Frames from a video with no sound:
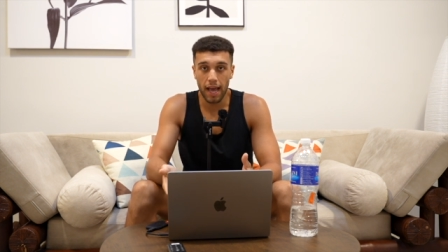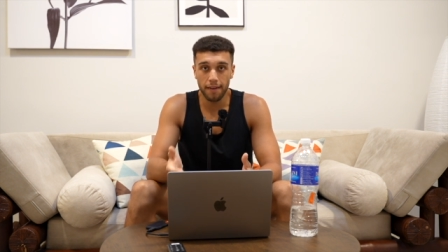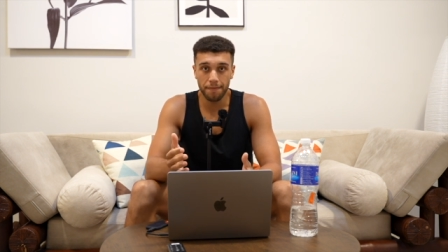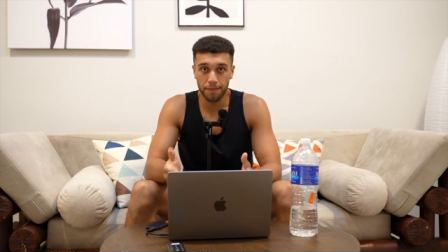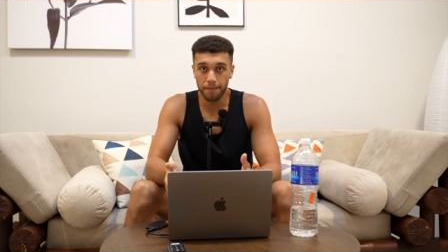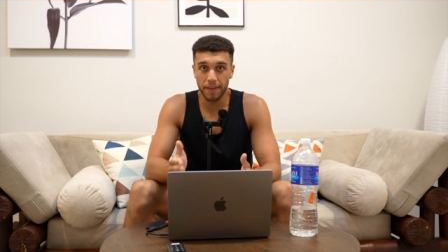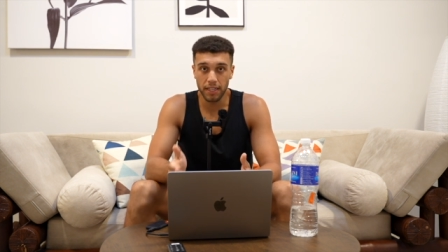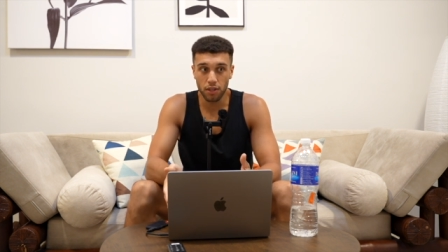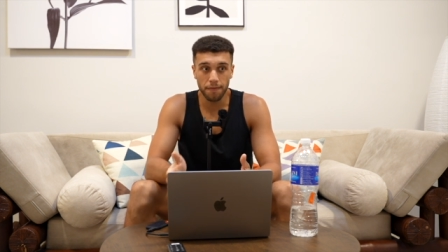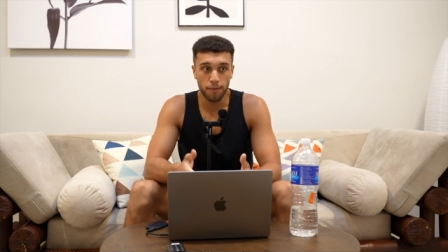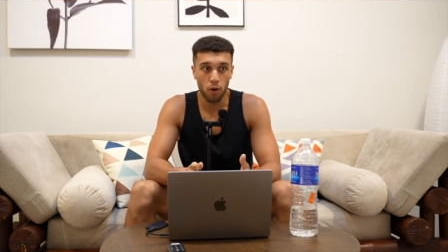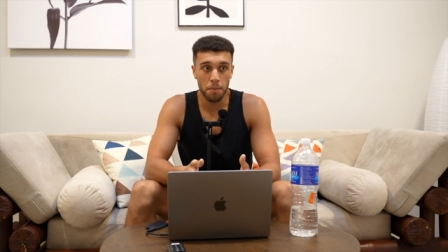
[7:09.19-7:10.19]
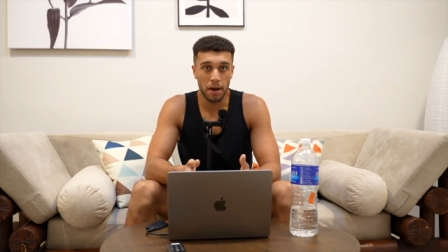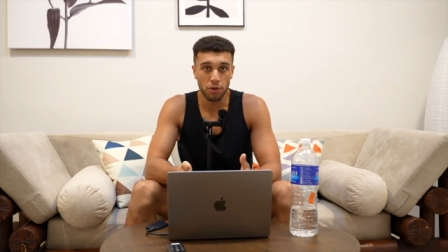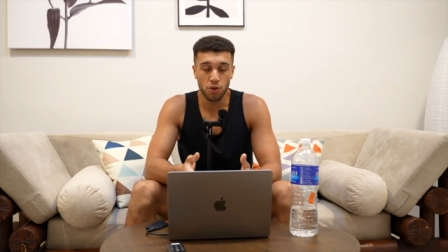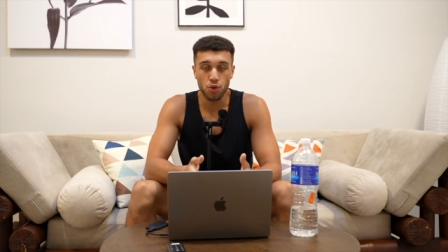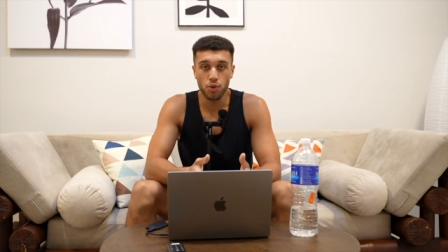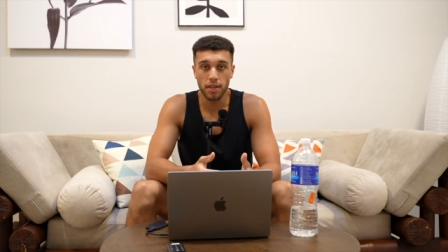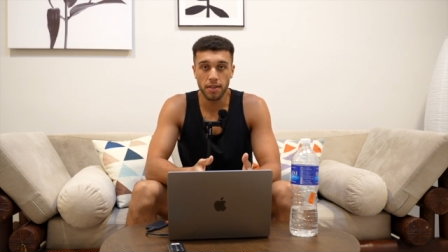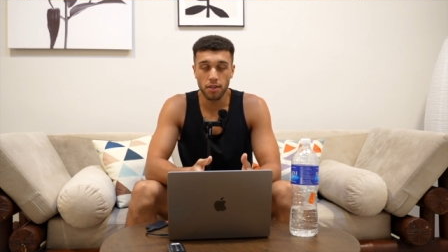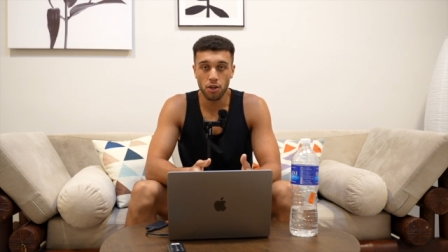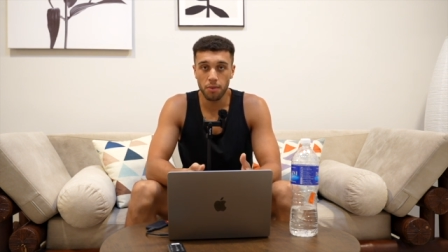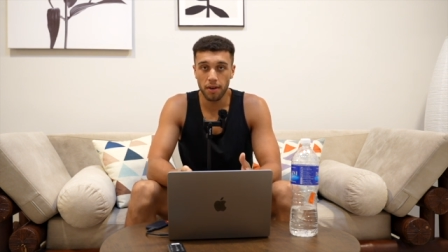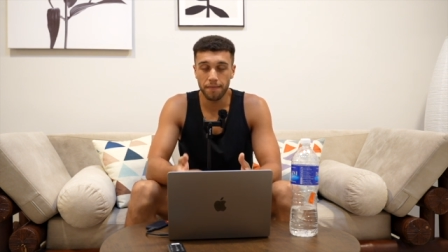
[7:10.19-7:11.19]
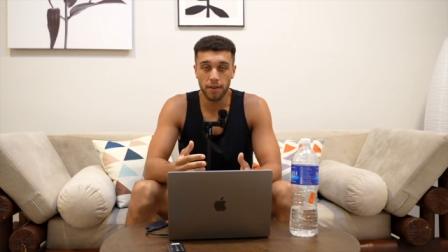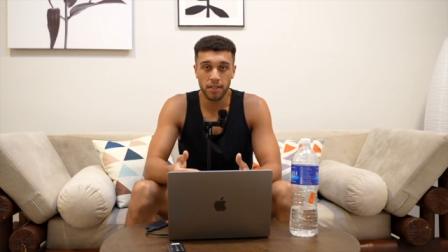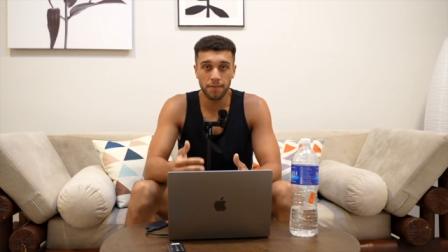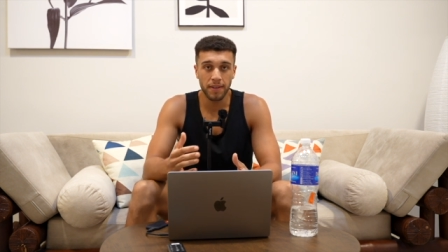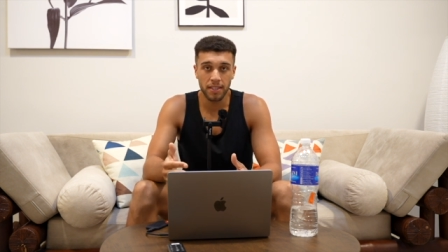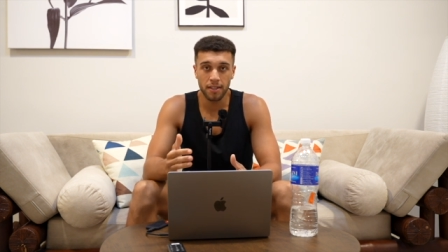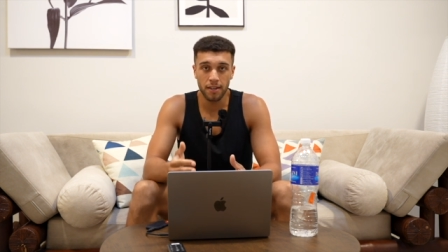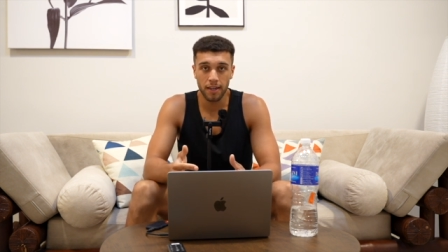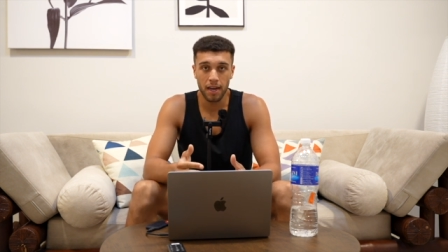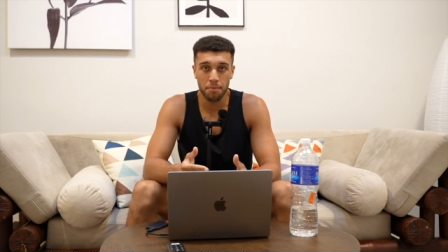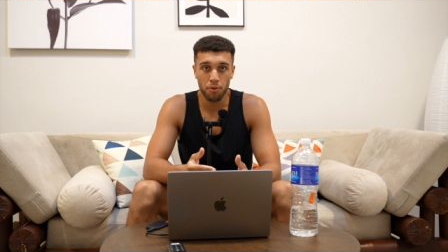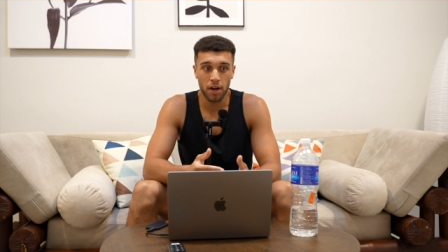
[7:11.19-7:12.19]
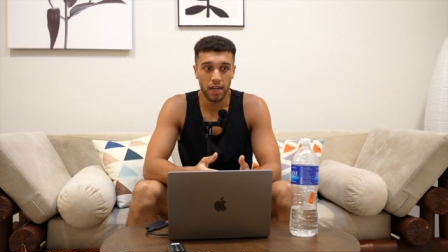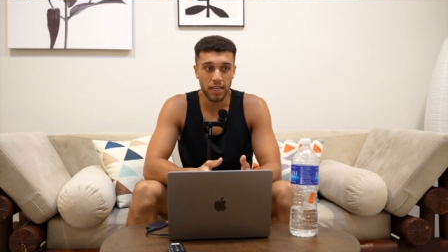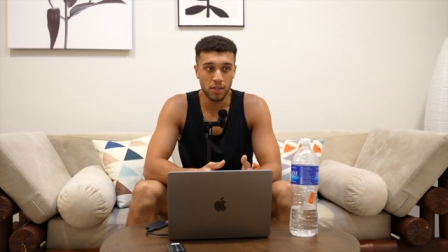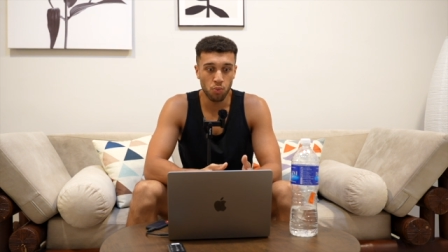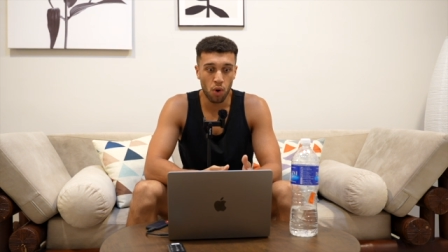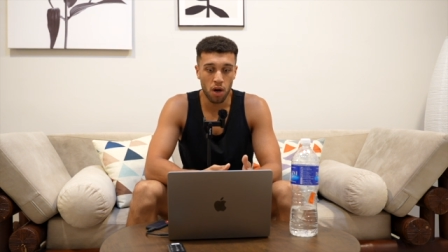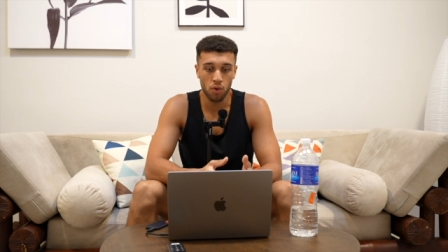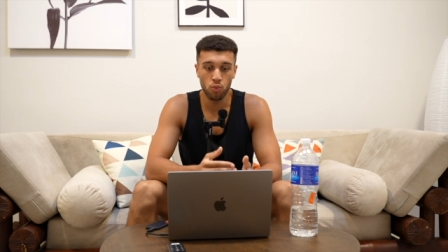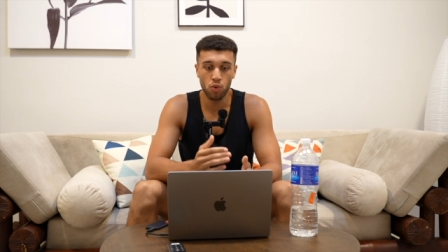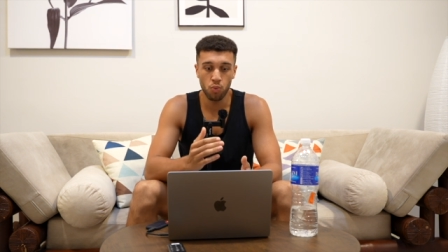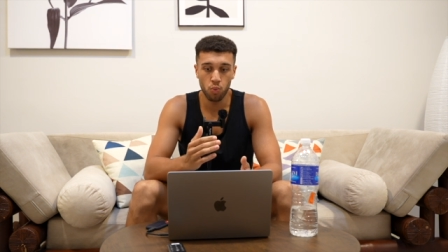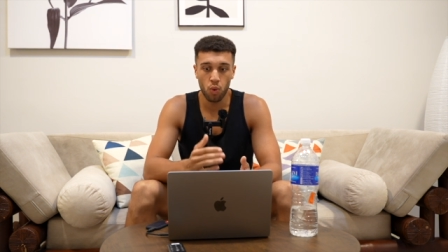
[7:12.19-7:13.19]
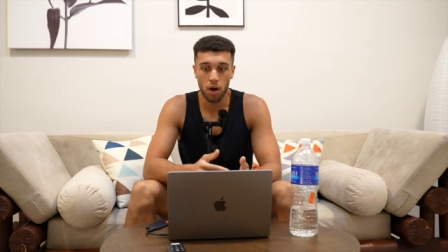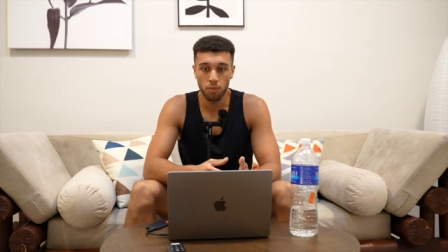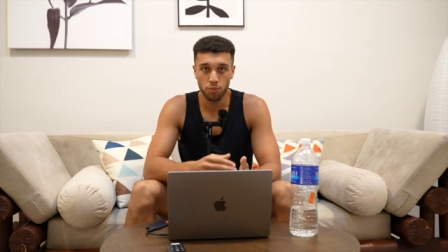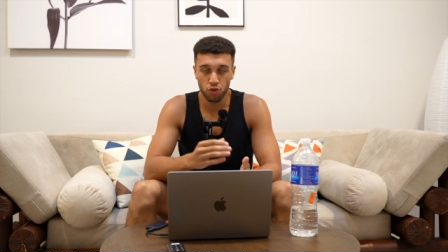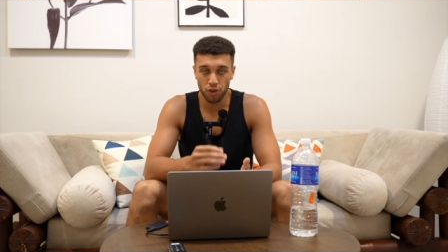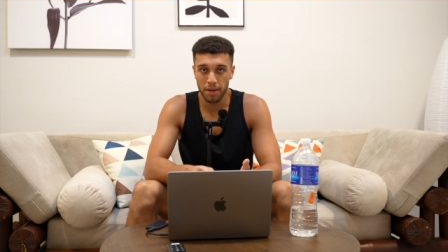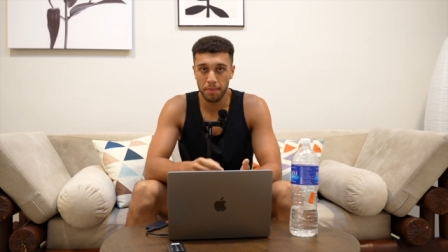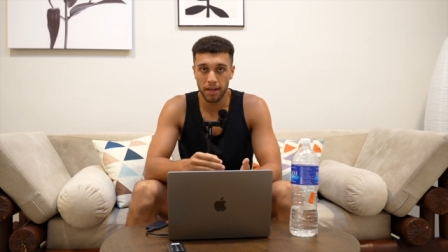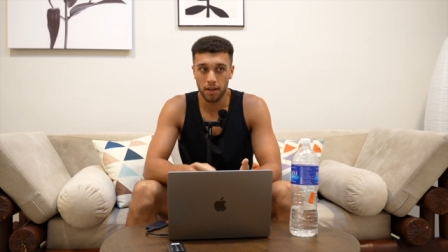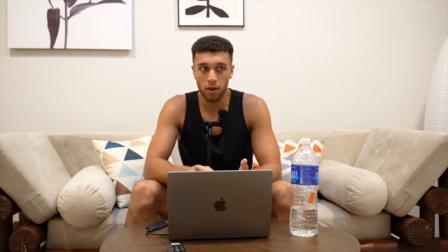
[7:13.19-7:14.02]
things I thought about two years ago when I first invested in the camera is what I what I'm dreaming.